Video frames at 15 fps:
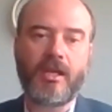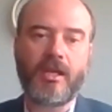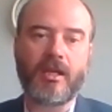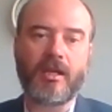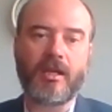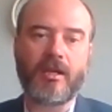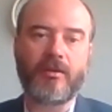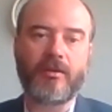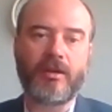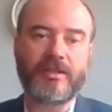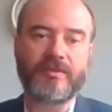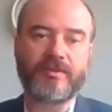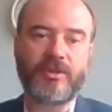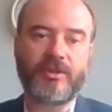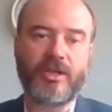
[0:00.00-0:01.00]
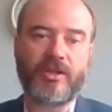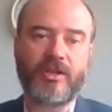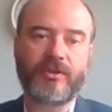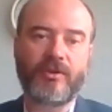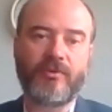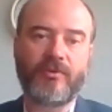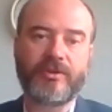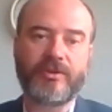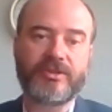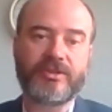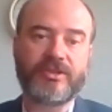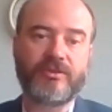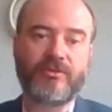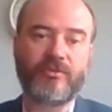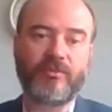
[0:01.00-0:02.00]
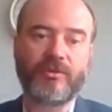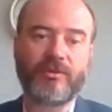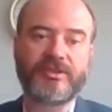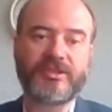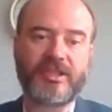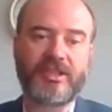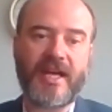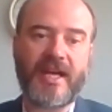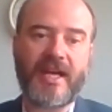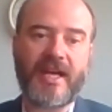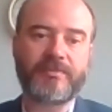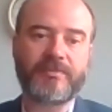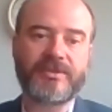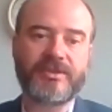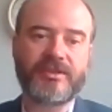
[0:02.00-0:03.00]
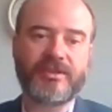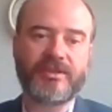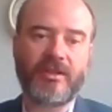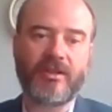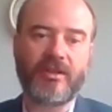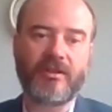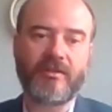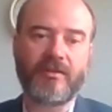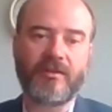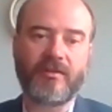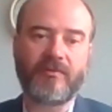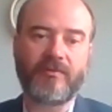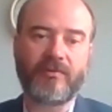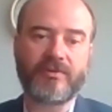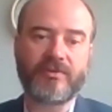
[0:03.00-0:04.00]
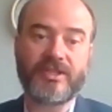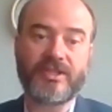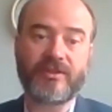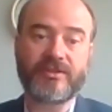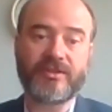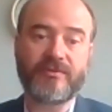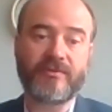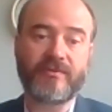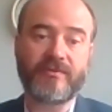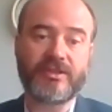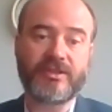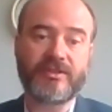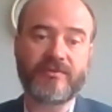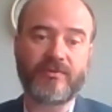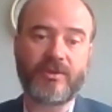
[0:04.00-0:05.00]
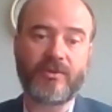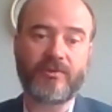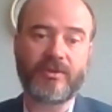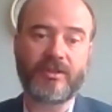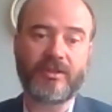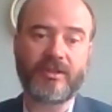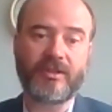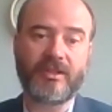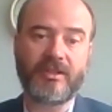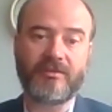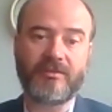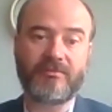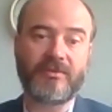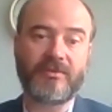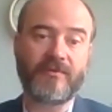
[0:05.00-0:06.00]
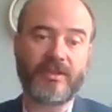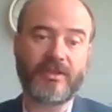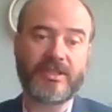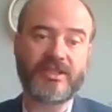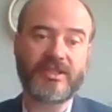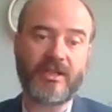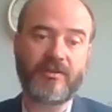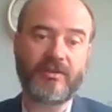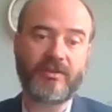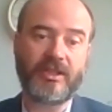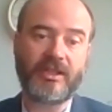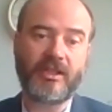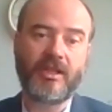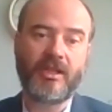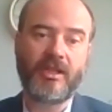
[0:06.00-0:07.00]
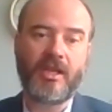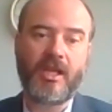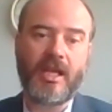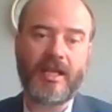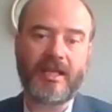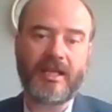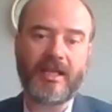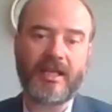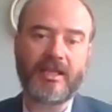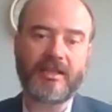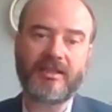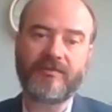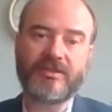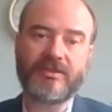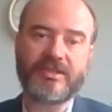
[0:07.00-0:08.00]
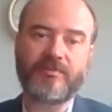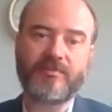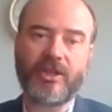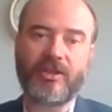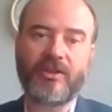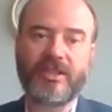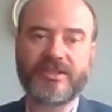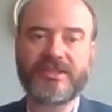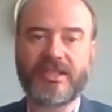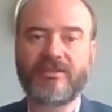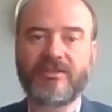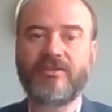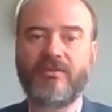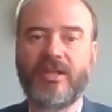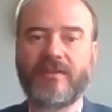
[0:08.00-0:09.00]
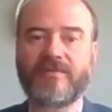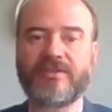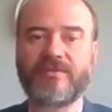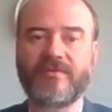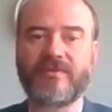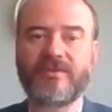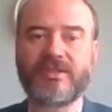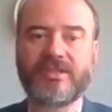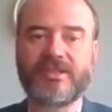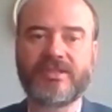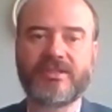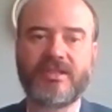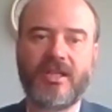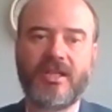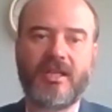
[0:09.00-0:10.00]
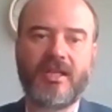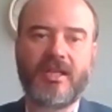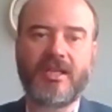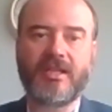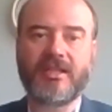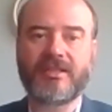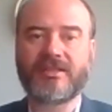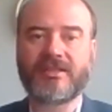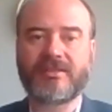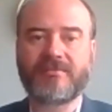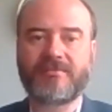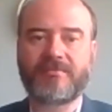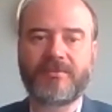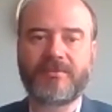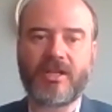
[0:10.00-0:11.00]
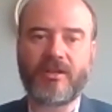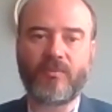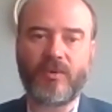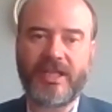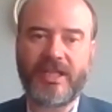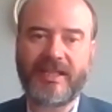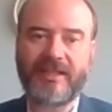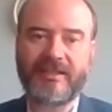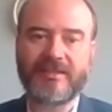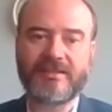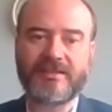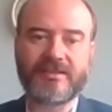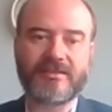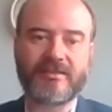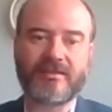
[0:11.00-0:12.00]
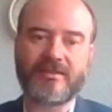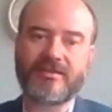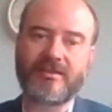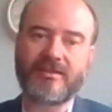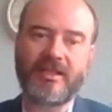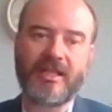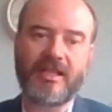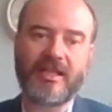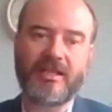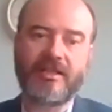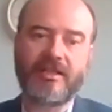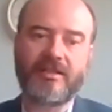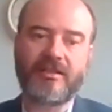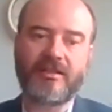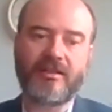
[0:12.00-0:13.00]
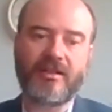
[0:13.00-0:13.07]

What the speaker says: As we all know, there's numerous gaps for cell service throughout Inverness County, and even some areas that do have service, it's kind of wanes, and